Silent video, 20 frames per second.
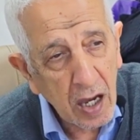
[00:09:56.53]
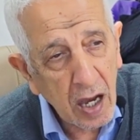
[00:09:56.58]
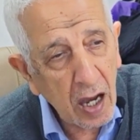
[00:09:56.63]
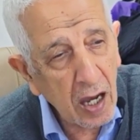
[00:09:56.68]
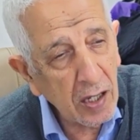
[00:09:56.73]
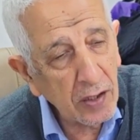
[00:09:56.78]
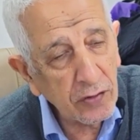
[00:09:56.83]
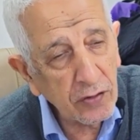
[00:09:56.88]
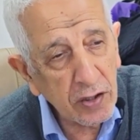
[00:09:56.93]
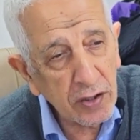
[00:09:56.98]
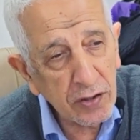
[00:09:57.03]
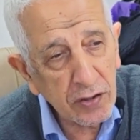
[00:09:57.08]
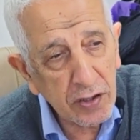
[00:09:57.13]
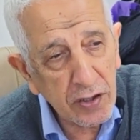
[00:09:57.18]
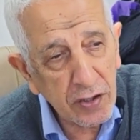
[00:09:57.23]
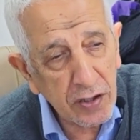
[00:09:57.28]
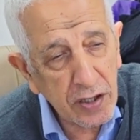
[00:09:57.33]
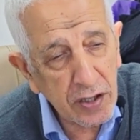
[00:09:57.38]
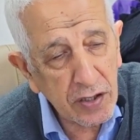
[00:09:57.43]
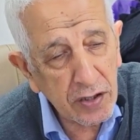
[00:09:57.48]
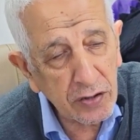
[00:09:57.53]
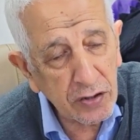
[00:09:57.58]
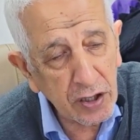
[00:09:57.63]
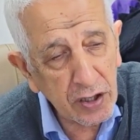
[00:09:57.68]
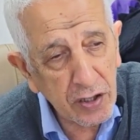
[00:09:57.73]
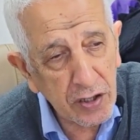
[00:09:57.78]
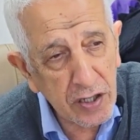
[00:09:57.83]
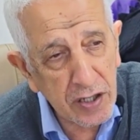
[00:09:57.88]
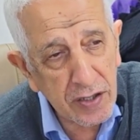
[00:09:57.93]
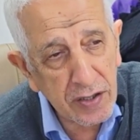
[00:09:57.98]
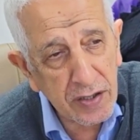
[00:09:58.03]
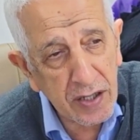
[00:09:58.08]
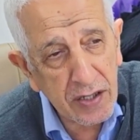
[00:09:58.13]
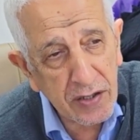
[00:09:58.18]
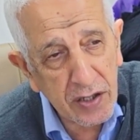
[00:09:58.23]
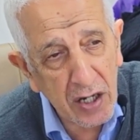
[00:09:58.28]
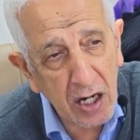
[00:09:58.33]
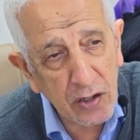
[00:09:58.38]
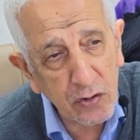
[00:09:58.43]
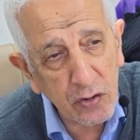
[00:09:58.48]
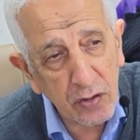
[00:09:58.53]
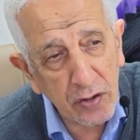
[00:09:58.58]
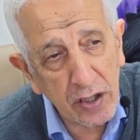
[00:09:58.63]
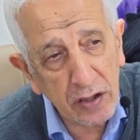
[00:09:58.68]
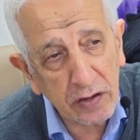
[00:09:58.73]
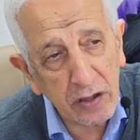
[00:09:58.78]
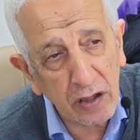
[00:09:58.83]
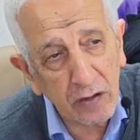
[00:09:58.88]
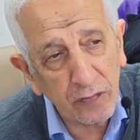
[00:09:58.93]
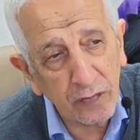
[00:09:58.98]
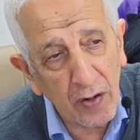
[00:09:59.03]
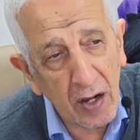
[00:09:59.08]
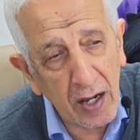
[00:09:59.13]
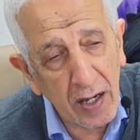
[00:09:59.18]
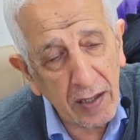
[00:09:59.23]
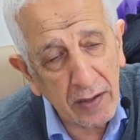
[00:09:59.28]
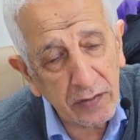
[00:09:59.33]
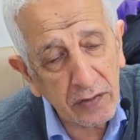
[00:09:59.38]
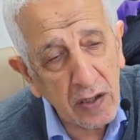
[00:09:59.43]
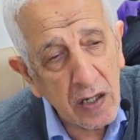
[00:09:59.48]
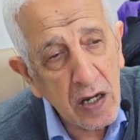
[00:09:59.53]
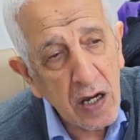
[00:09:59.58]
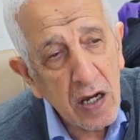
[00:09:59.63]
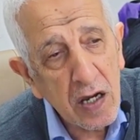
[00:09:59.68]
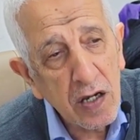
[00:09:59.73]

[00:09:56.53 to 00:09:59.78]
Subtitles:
and decrease the saturated fat,